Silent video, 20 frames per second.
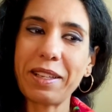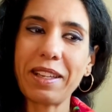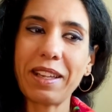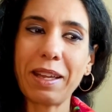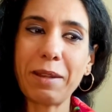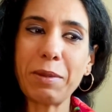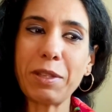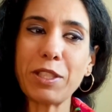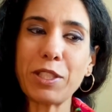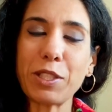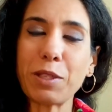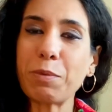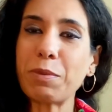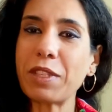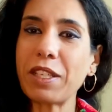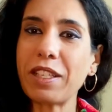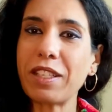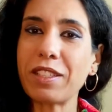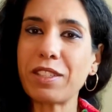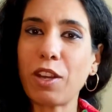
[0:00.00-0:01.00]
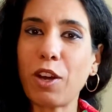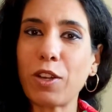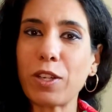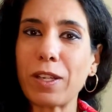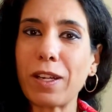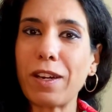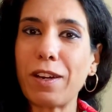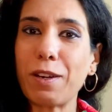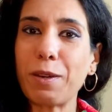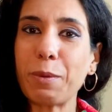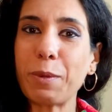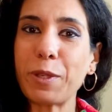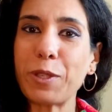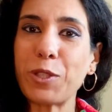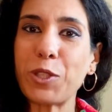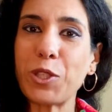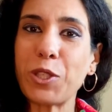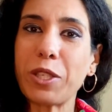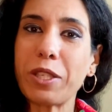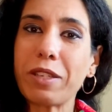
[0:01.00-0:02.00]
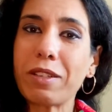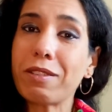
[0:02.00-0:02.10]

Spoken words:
I mean, some say it's hot garbage.